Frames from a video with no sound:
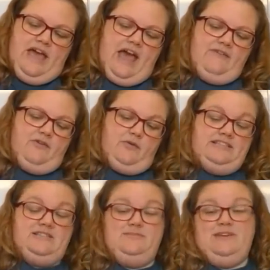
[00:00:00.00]
have a
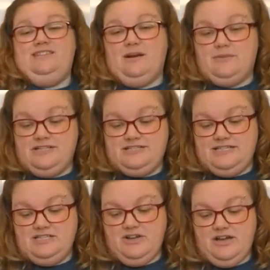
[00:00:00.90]
recipe that I'm going to
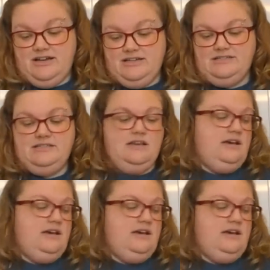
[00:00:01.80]
send you guys